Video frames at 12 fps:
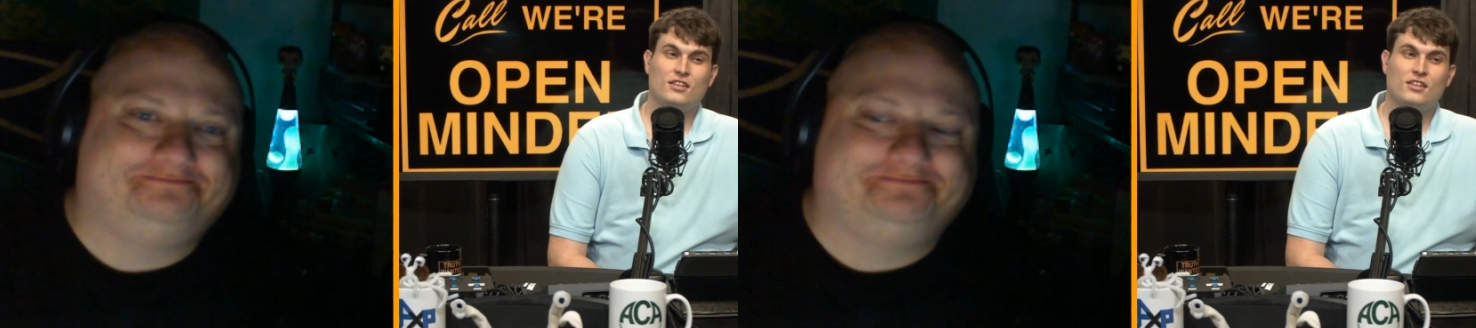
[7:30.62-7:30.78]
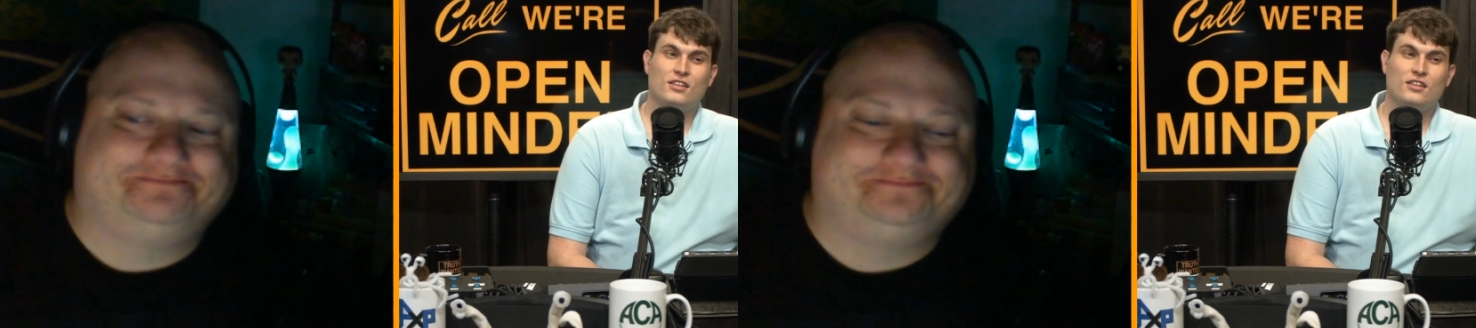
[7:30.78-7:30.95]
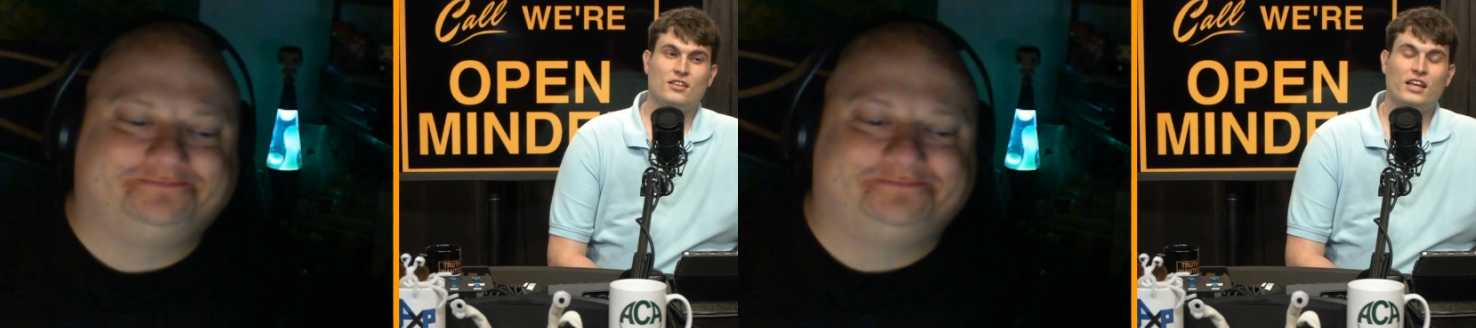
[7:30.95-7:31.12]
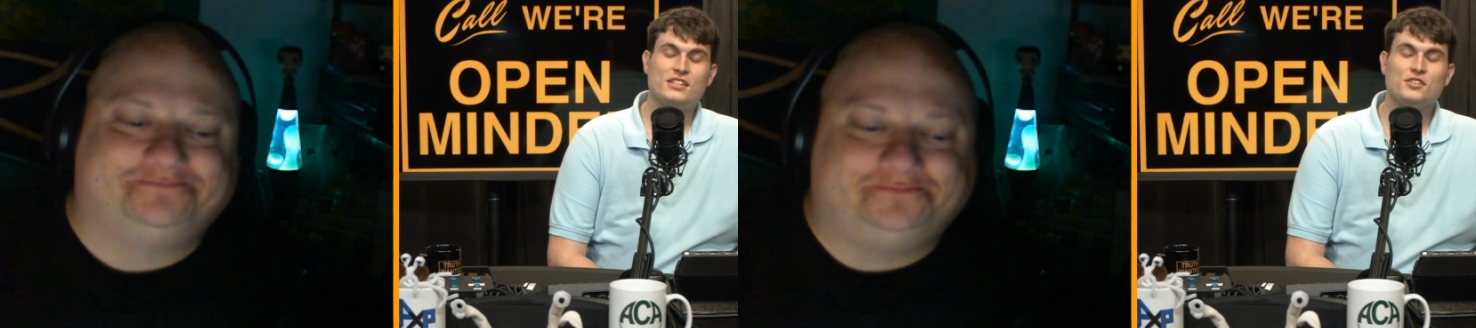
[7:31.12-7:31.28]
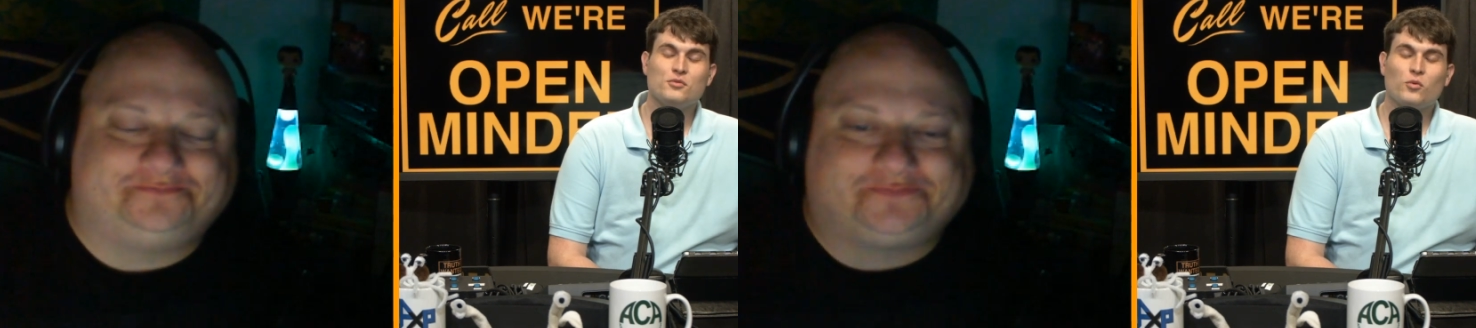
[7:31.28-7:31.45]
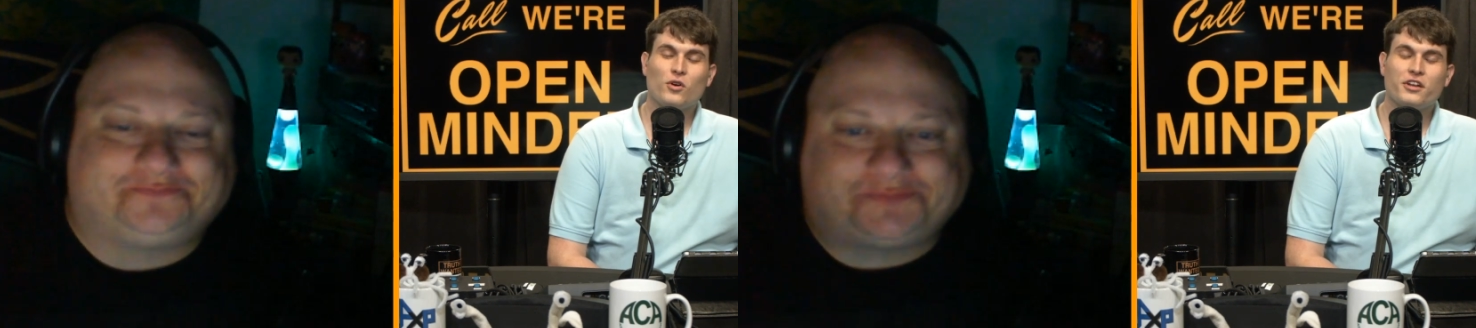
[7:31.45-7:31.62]
Speaker 1: desire. Is
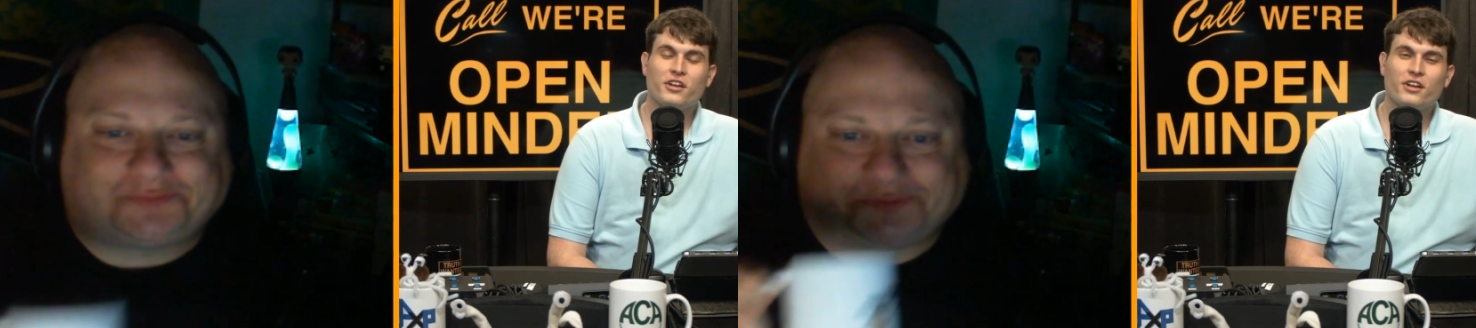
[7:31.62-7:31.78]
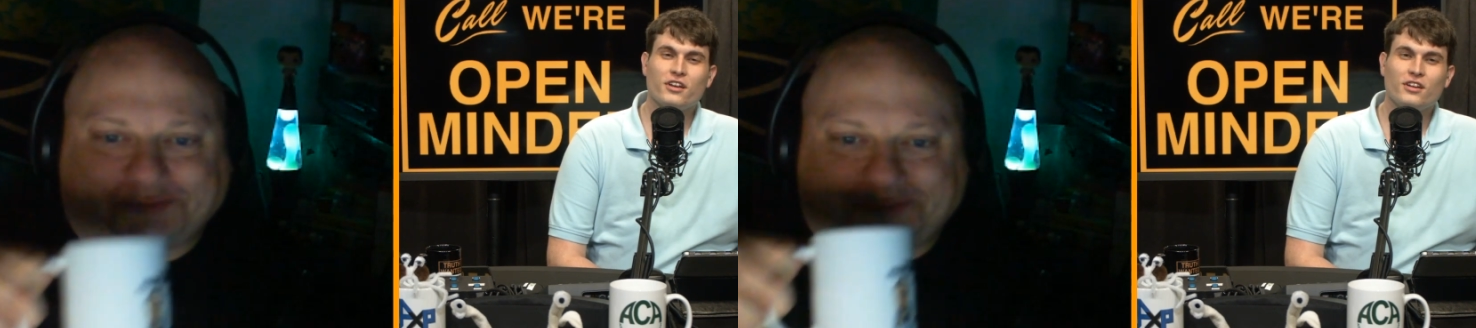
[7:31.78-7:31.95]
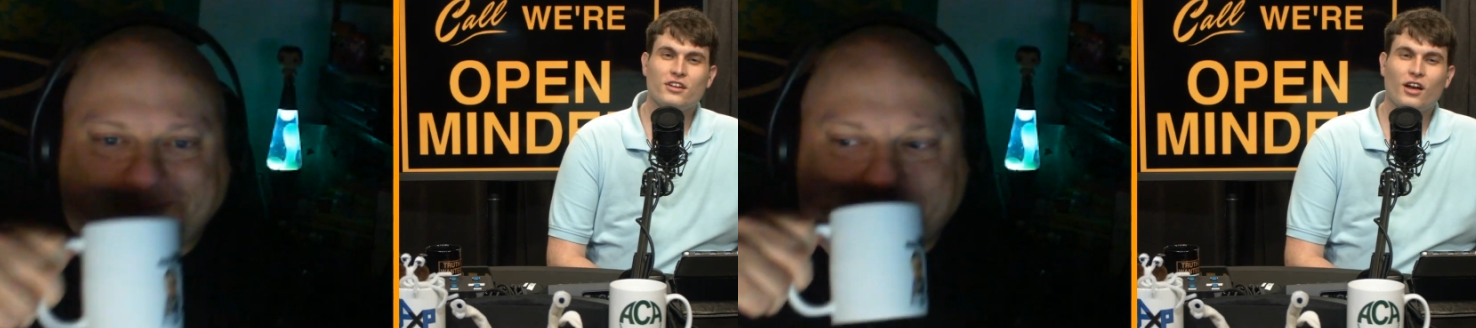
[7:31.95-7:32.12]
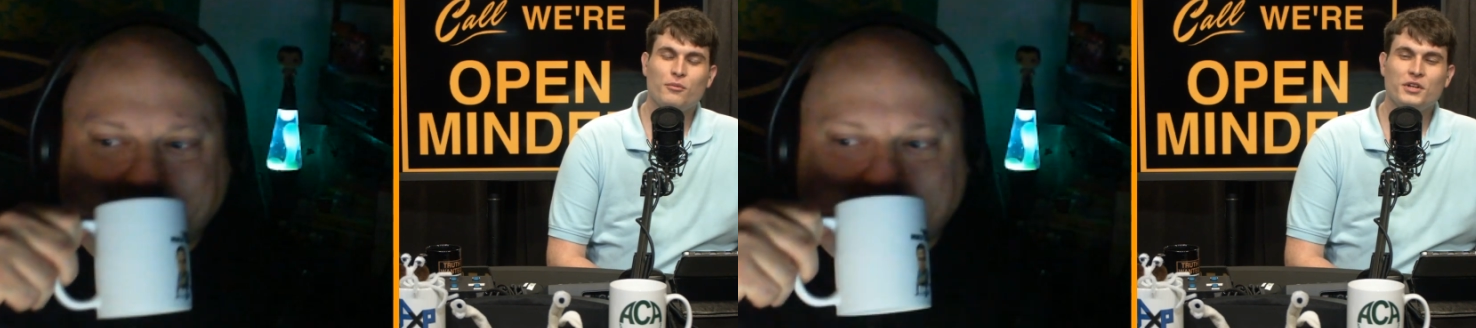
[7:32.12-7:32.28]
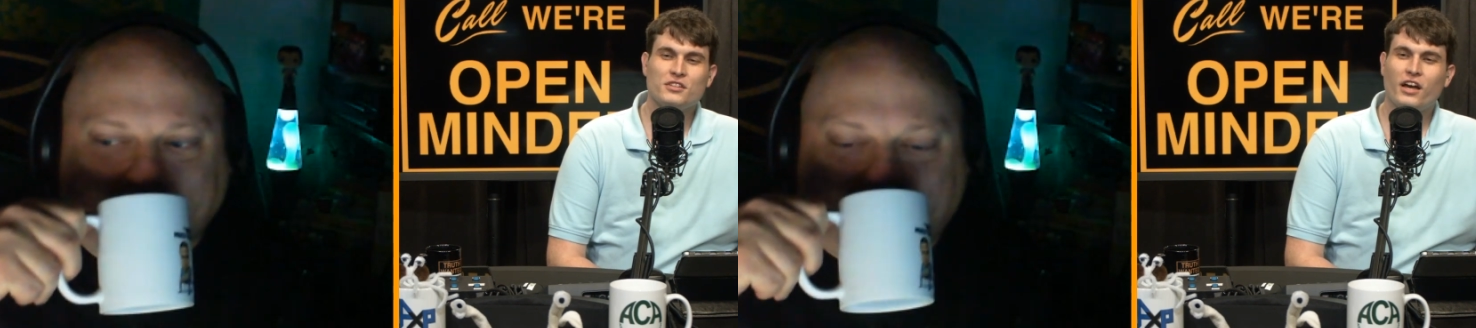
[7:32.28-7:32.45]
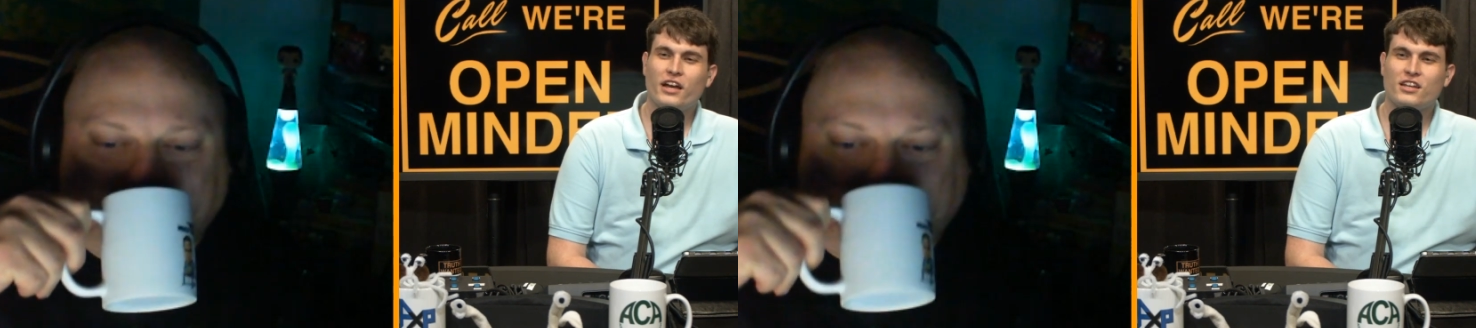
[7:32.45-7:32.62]
it working? I
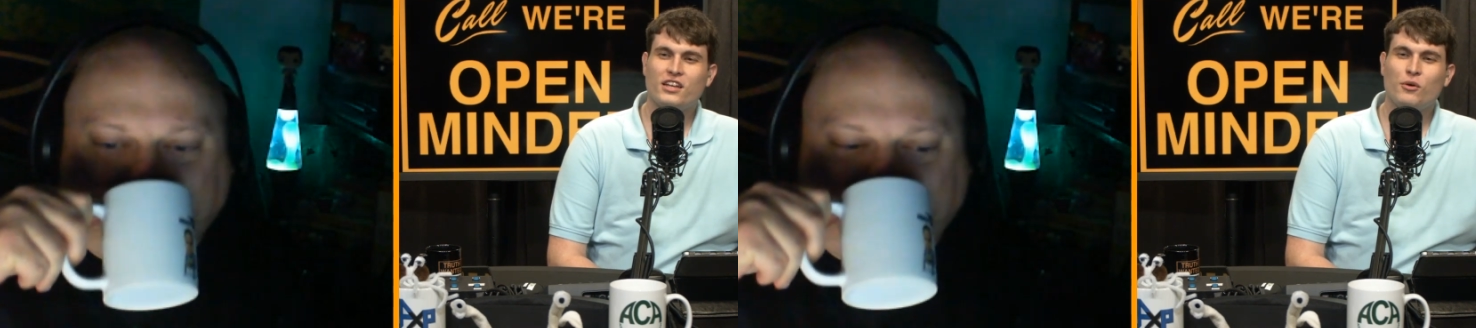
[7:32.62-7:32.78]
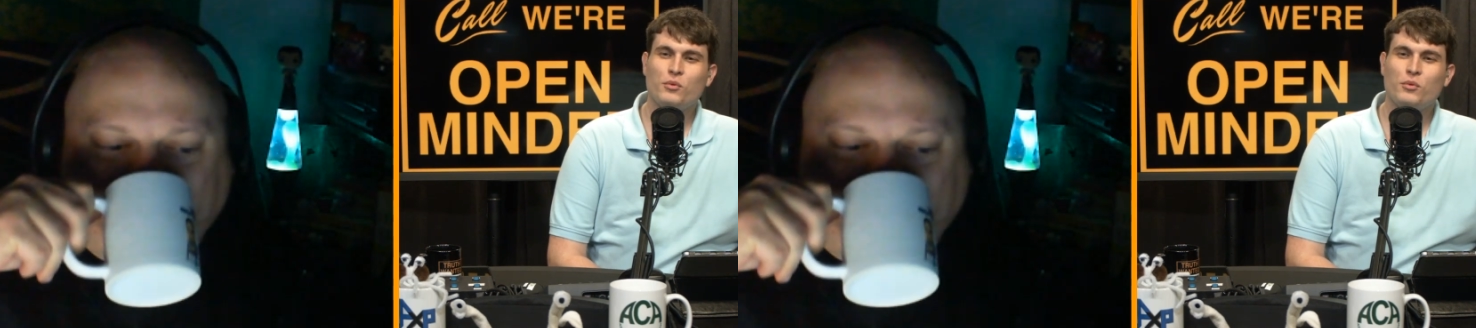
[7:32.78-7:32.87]
mean, like,